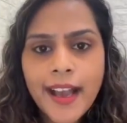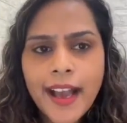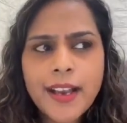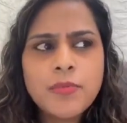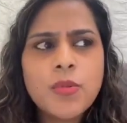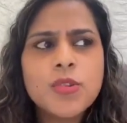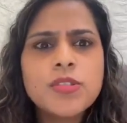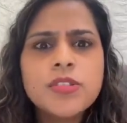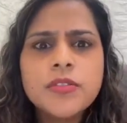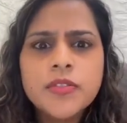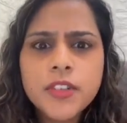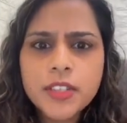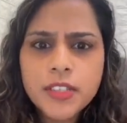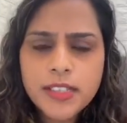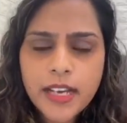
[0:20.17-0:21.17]
And most of
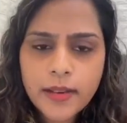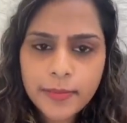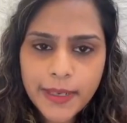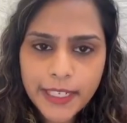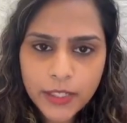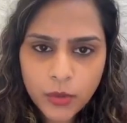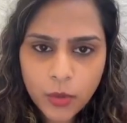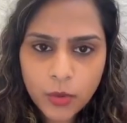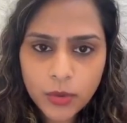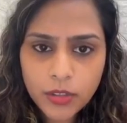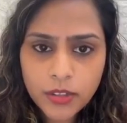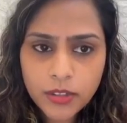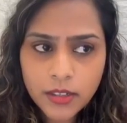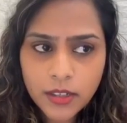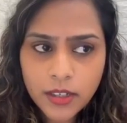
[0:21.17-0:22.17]
us have been
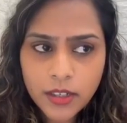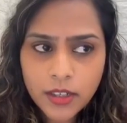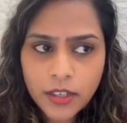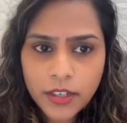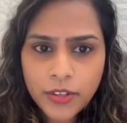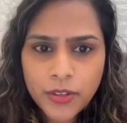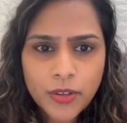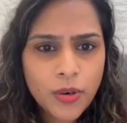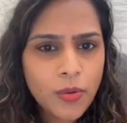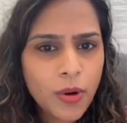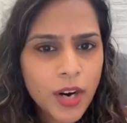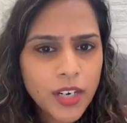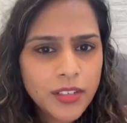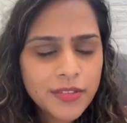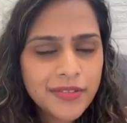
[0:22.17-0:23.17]
told, you know
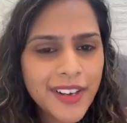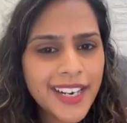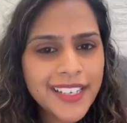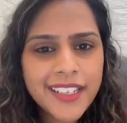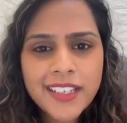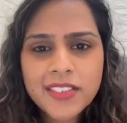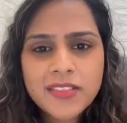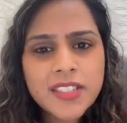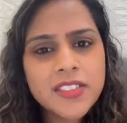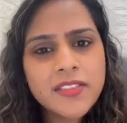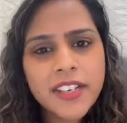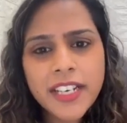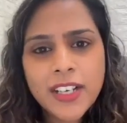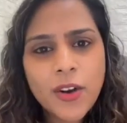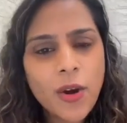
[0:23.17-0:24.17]
what, fatty liver is
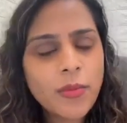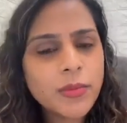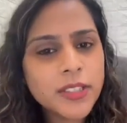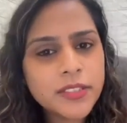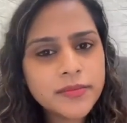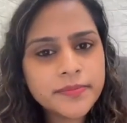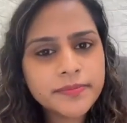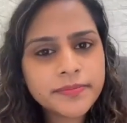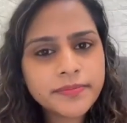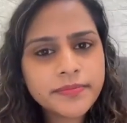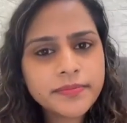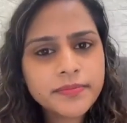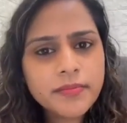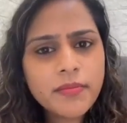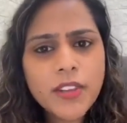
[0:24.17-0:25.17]
very common.
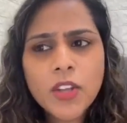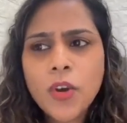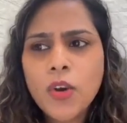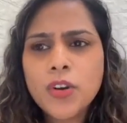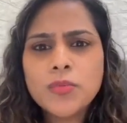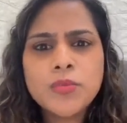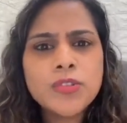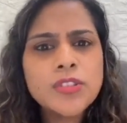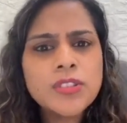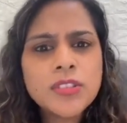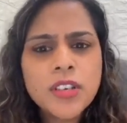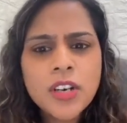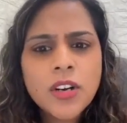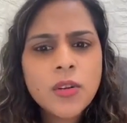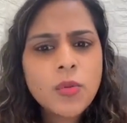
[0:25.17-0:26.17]
Almost
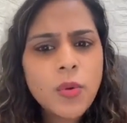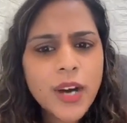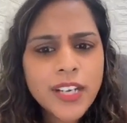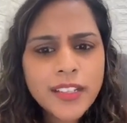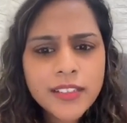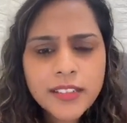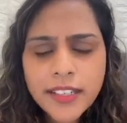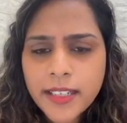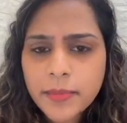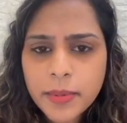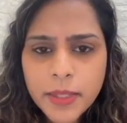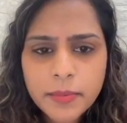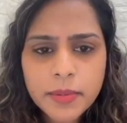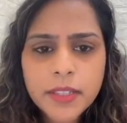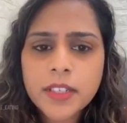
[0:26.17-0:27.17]
1 in 3
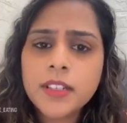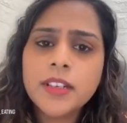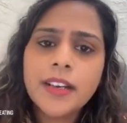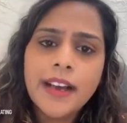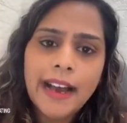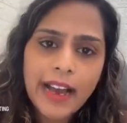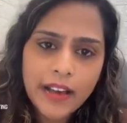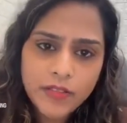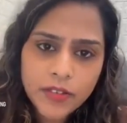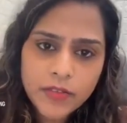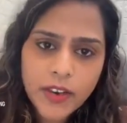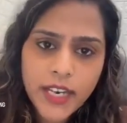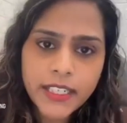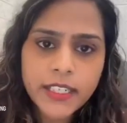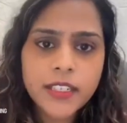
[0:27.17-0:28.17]
people have a
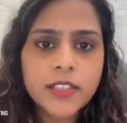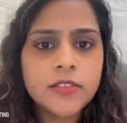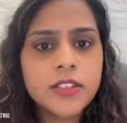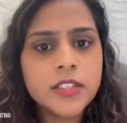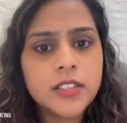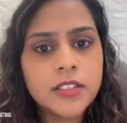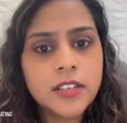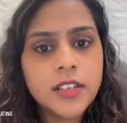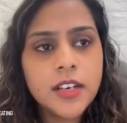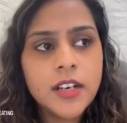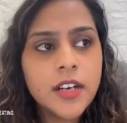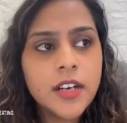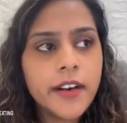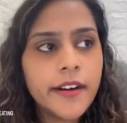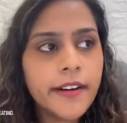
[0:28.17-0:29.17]
fatty liver.
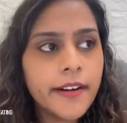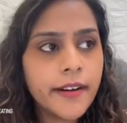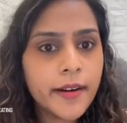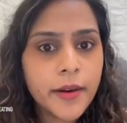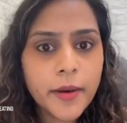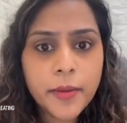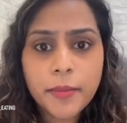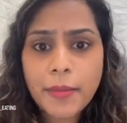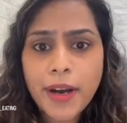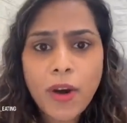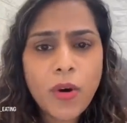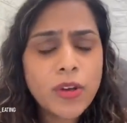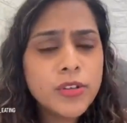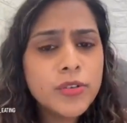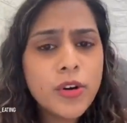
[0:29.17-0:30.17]

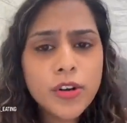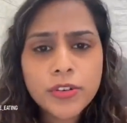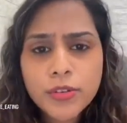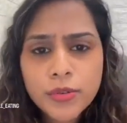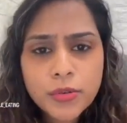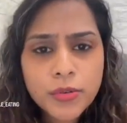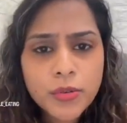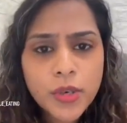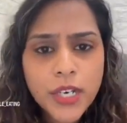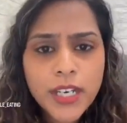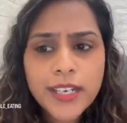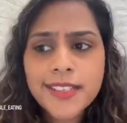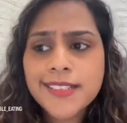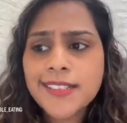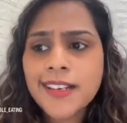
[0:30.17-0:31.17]
All you got to do
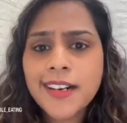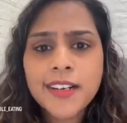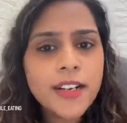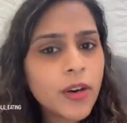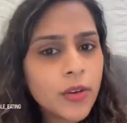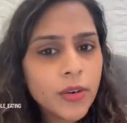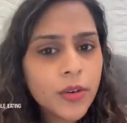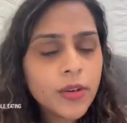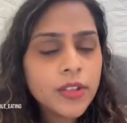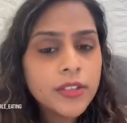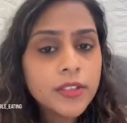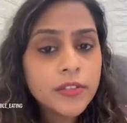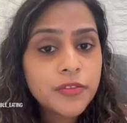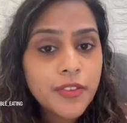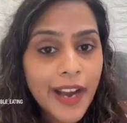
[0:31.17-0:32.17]
is cut down all
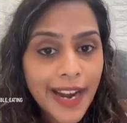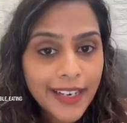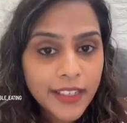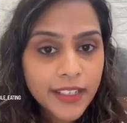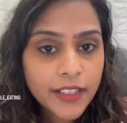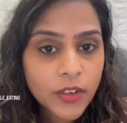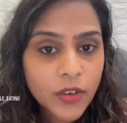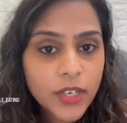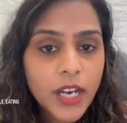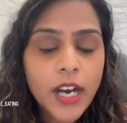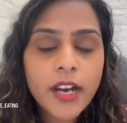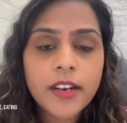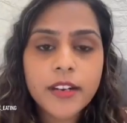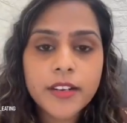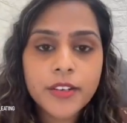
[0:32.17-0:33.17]
the fat in your
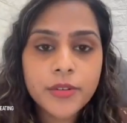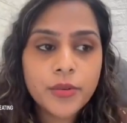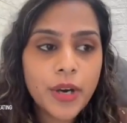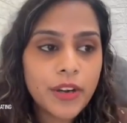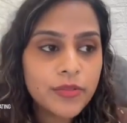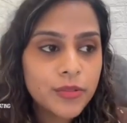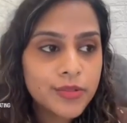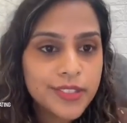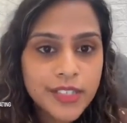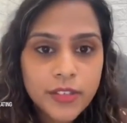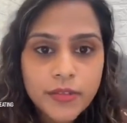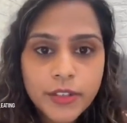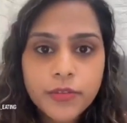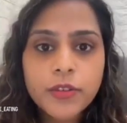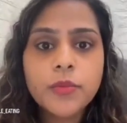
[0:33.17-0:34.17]
diet. You have to stay
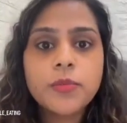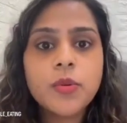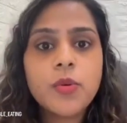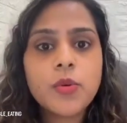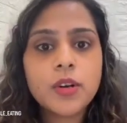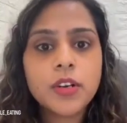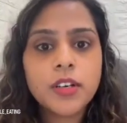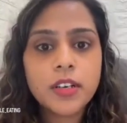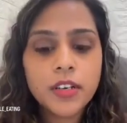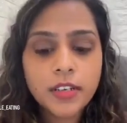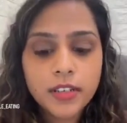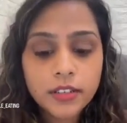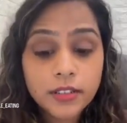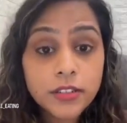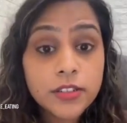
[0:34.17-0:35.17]
away from
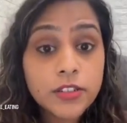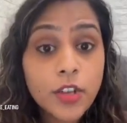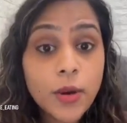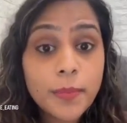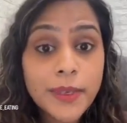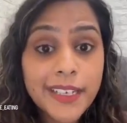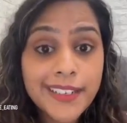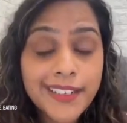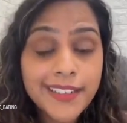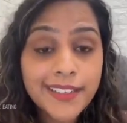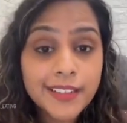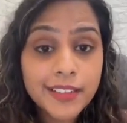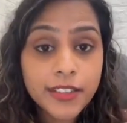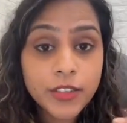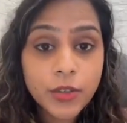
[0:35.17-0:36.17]
coconut, stop eating
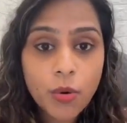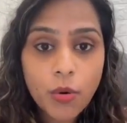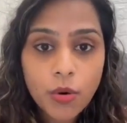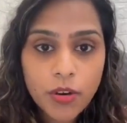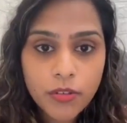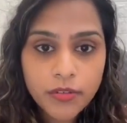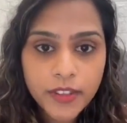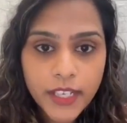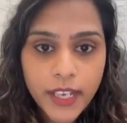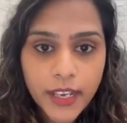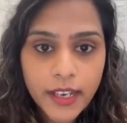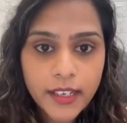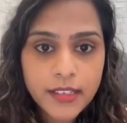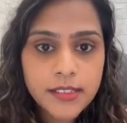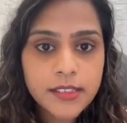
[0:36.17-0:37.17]
the yolk of the
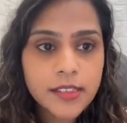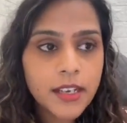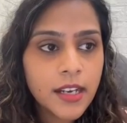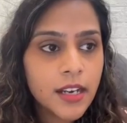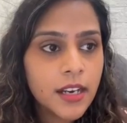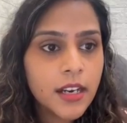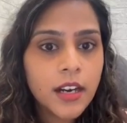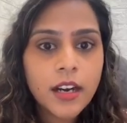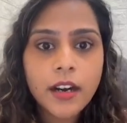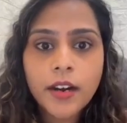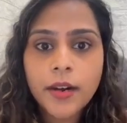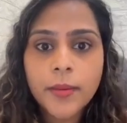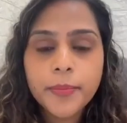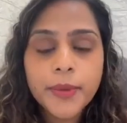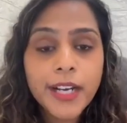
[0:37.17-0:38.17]
eggs,
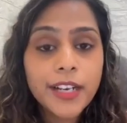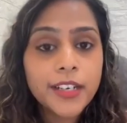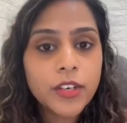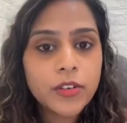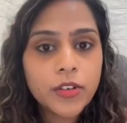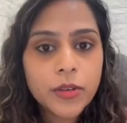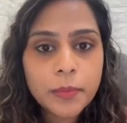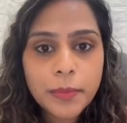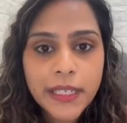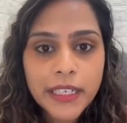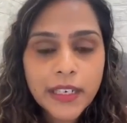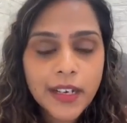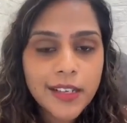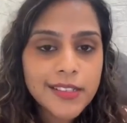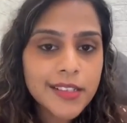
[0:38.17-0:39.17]
cut down on
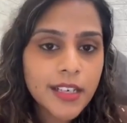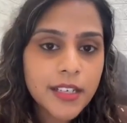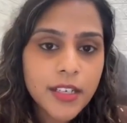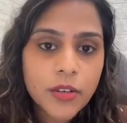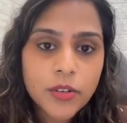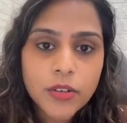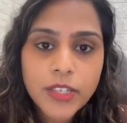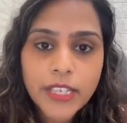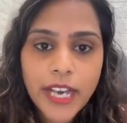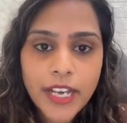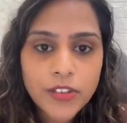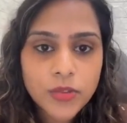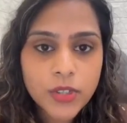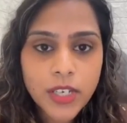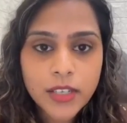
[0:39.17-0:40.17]
peanuts, cut down on
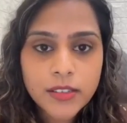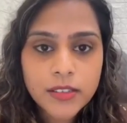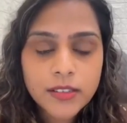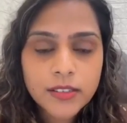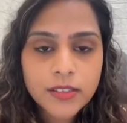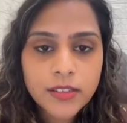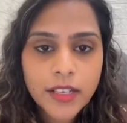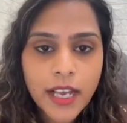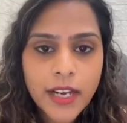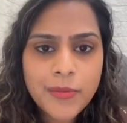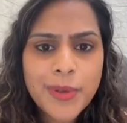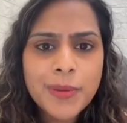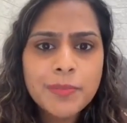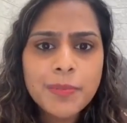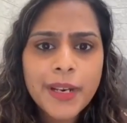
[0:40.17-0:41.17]
cashew nuts. And
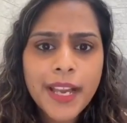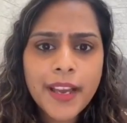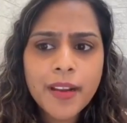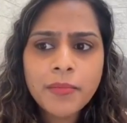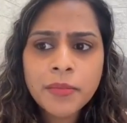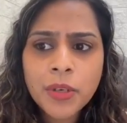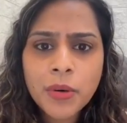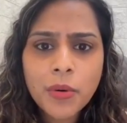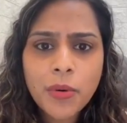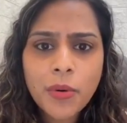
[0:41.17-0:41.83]
we blamed